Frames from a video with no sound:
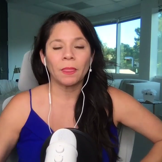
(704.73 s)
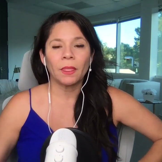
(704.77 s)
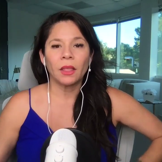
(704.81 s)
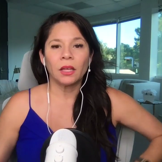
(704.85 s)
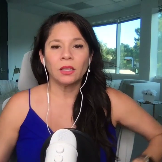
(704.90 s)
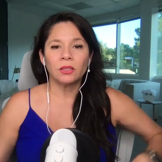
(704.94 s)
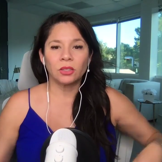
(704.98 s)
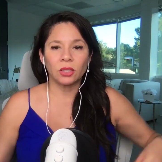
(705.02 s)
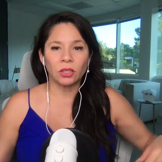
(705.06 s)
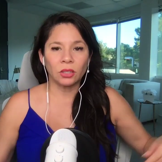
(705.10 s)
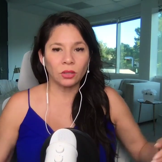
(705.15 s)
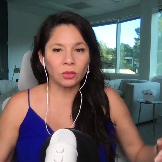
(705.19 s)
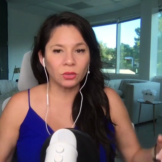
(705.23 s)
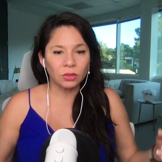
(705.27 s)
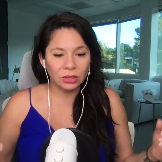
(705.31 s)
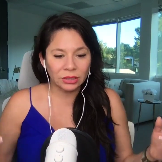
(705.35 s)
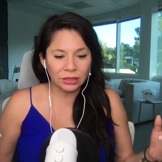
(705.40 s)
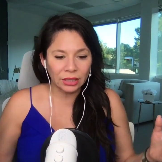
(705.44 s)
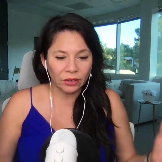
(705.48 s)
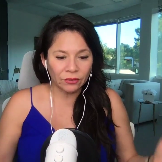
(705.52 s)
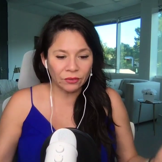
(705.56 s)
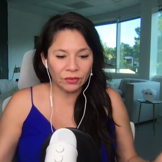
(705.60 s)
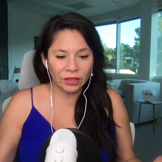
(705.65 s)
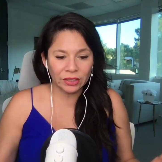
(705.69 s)
So,
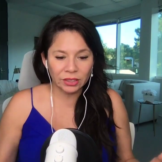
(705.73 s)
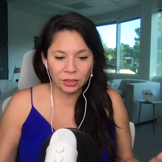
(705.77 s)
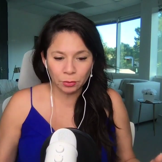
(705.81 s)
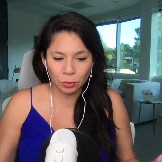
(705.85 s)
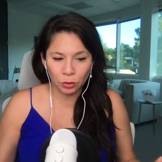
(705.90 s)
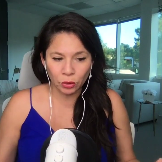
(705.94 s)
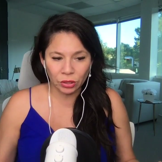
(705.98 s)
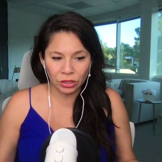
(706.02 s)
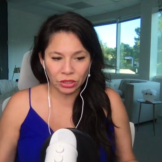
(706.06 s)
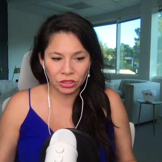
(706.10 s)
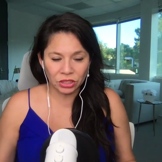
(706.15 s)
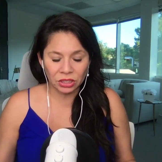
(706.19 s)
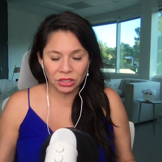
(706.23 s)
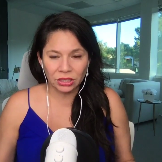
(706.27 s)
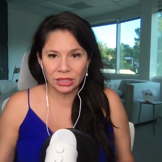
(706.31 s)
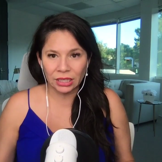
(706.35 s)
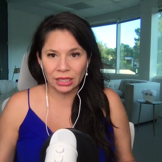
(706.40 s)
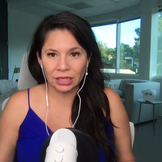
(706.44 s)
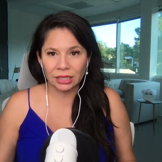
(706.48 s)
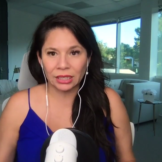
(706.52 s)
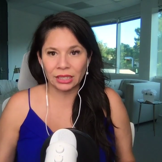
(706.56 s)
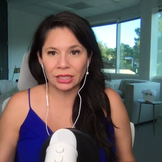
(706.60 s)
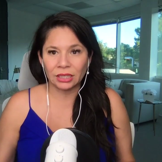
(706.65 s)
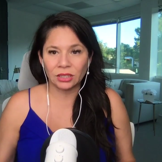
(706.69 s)
self-exploration
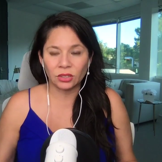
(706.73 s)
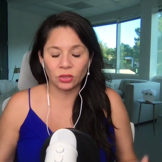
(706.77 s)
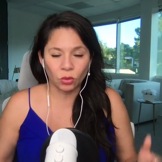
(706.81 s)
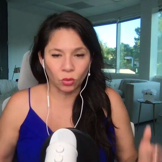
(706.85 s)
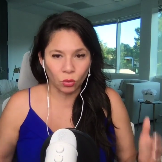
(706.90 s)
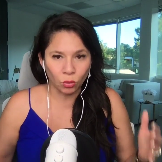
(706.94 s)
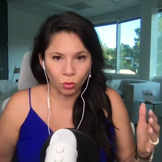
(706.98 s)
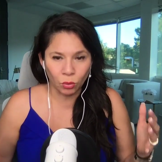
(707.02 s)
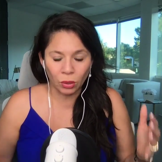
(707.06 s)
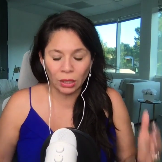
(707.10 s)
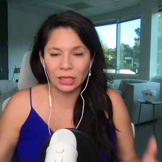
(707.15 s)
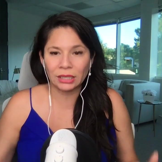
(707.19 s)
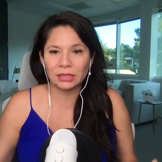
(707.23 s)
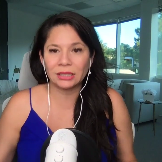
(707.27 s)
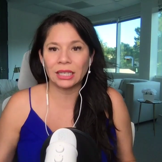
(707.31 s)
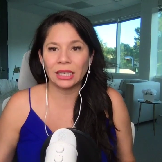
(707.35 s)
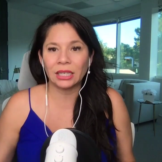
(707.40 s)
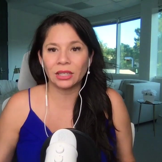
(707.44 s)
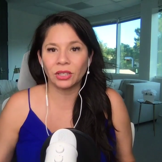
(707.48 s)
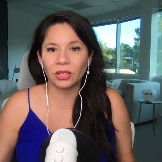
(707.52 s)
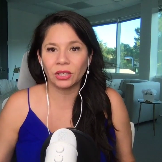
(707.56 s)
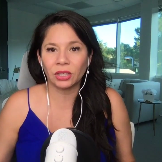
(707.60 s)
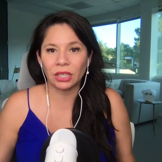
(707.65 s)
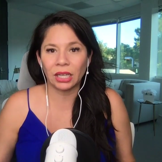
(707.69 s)
techniques, what does that
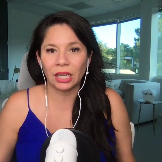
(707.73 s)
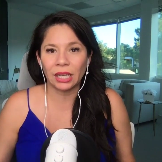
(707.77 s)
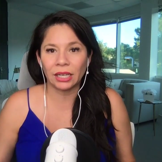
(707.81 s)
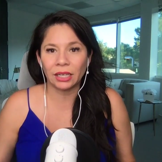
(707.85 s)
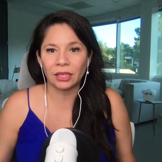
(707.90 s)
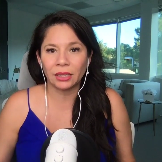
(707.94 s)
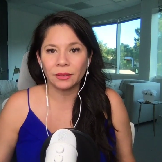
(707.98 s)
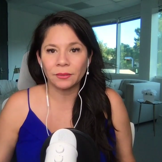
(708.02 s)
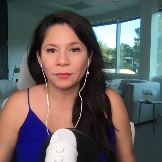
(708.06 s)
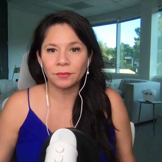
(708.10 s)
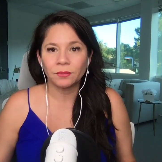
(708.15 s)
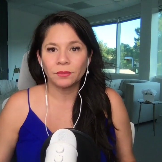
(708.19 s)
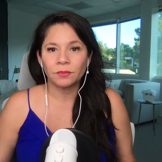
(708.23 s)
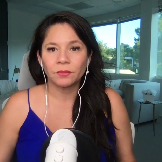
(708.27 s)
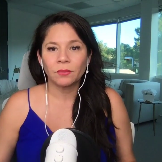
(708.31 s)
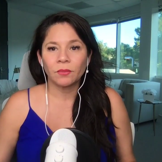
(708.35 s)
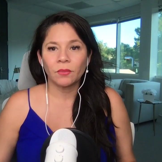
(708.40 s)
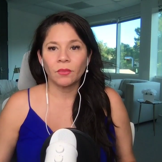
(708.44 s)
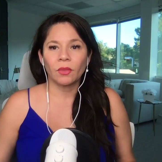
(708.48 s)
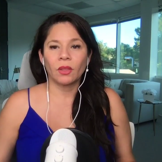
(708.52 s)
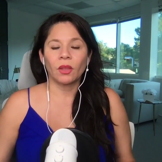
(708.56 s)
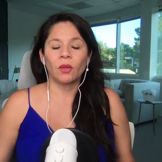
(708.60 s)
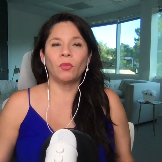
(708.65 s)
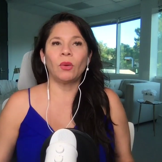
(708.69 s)
look like?
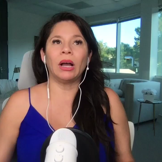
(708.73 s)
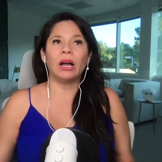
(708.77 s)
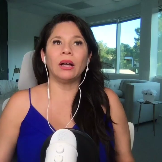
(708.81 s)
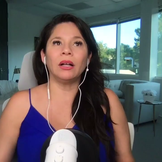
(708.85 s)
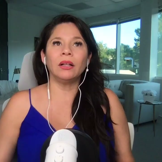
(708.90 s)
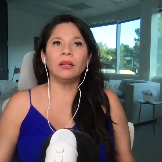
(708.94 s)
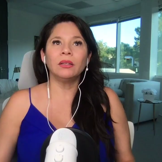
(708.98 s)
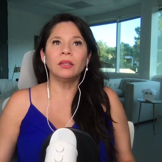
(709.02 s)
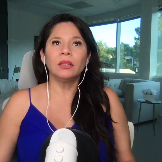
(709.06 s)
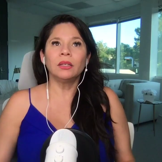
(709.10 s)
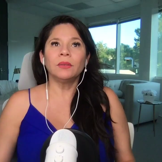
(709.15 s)
Well,